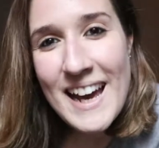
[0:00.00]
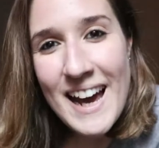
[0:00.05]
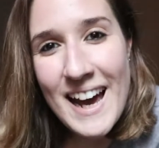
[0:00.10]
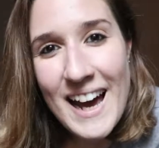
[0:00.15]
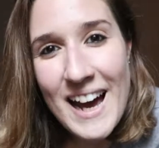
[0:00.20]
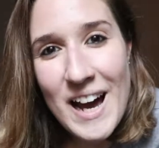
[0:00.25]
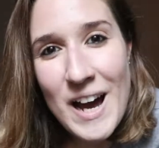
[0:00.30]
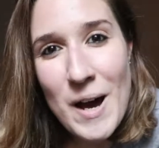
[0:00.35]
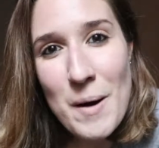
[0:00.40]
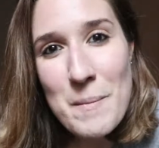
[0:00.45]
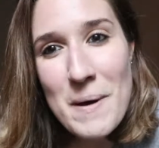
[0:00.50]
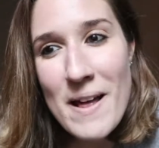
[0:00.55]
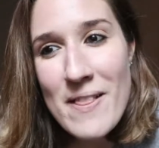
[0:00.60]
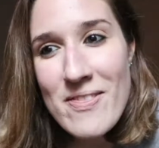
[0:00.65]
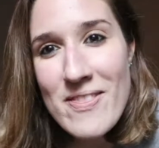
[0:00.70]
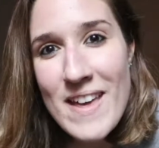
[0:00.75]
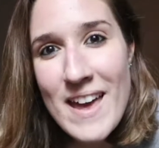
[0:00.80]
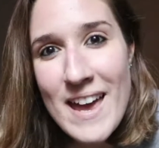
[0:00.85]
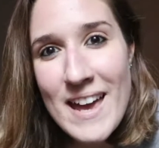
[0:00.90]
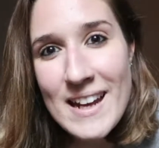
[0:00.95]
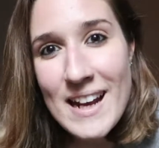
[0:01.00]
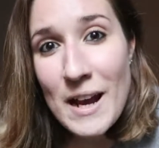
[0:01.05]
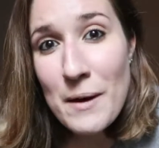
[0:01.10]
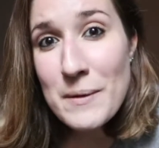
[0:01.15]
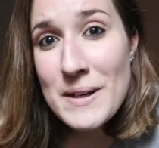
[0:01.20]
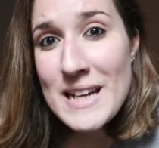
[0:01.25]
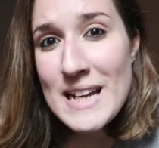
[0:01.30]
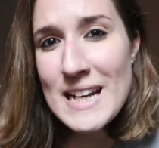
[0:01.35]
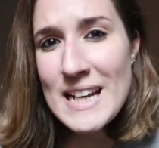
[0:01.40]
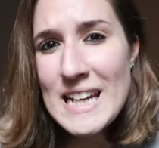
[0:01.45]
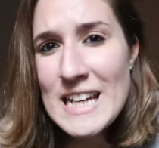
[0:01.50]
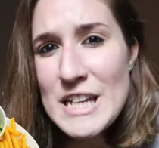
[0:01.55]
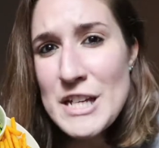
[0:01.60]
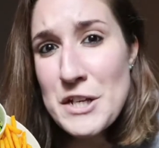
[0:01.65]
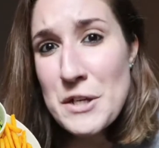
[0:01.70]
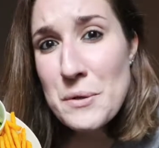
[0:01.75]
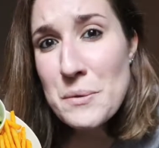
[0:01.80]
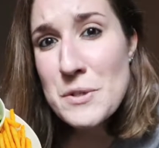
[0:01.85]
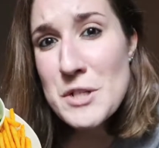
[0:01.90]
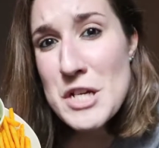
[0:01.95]
Um, and then I would eat a
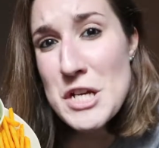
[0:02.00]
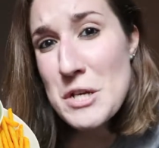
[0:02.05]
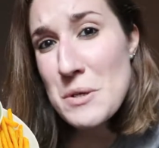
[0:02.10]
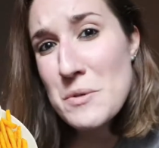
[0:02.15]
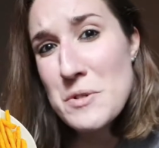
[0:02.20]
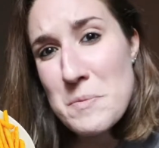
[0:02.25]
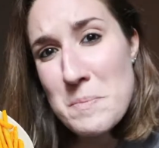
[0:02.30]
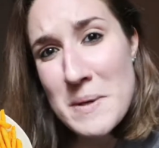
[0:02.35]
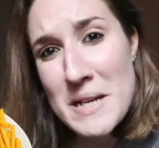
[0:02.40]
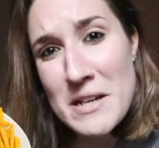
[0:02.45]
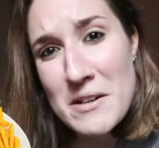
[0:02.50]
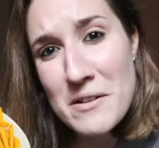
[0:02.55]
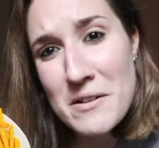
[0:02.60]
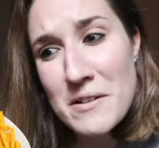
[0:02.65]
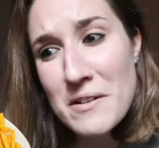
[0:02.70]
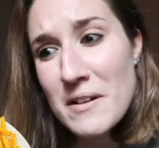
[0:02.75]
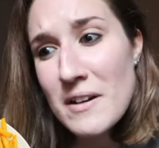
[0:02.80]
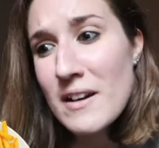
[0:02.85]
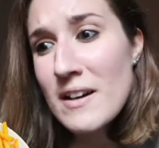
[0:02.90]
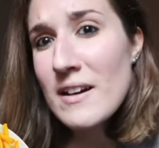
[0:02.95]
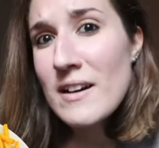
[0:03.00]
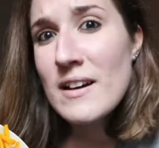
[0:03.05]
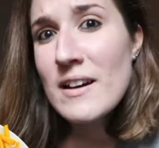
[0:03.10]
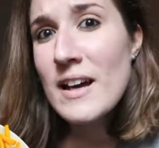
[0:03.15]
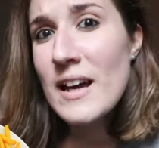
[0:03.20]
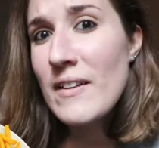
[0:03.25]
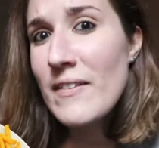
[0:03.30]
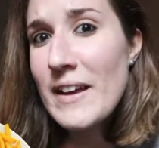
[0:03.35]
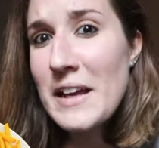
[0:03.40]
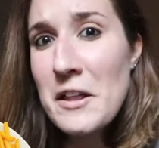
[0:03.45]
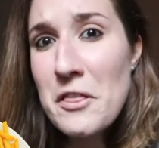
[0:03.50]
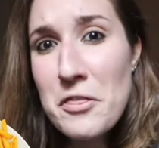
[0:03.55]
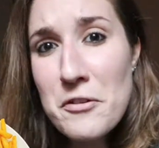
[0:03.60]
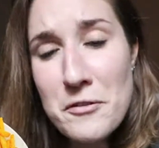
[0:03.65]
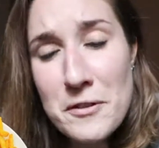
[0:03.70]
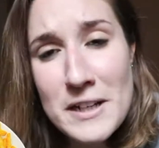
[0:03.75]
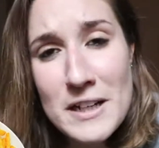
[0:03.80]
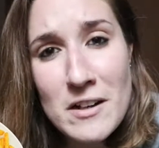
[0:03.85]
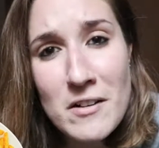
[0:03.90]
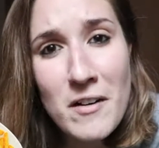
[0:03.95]
huge, huge meal at like
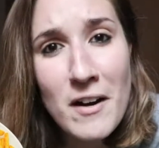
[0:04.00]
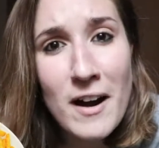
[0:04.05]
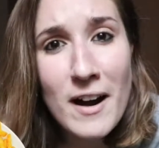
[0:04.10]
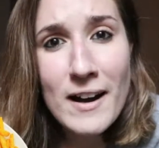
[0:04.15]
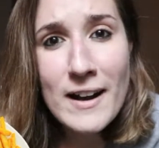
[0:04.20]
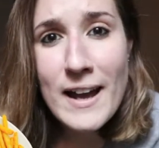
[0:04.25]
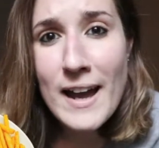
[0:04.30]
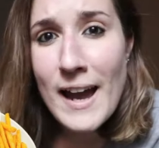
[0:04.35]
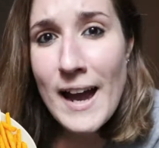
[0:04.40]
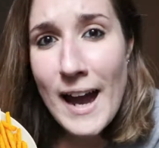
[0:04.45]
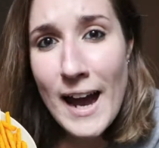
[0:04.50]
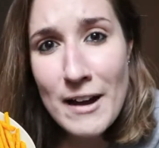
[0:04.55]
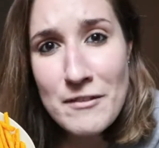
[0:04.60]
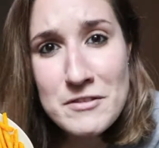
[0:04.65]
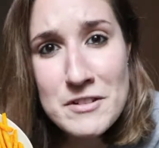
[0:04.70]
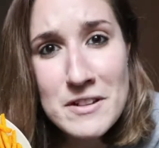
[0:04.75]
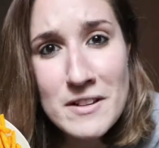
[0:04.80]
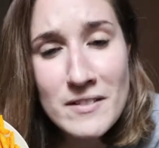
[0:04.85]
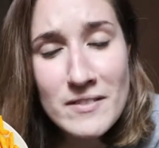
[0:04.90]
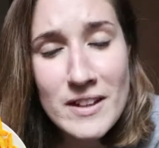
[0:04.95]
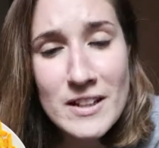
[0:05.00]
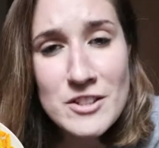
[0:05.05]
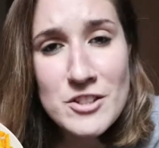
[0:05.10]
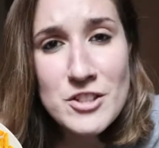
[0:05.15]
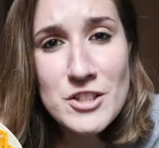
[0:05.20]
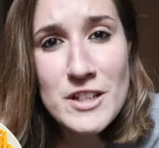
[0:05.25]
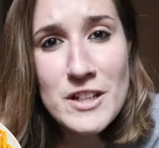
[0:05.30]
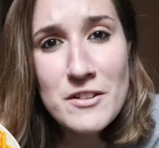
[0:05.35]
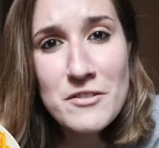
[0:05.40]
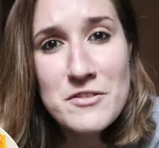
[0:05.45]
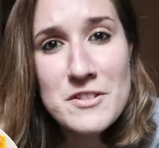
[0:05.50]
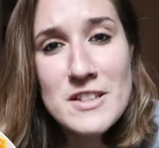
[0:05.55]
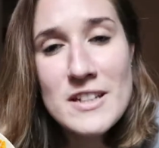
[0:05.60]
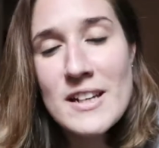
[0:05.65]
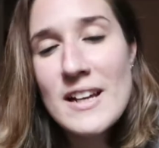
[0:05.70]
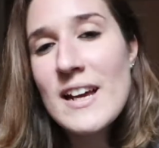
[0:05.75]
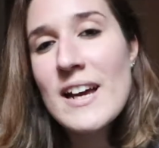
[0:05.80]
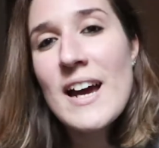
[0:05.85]
three o'clock after the lunch shift.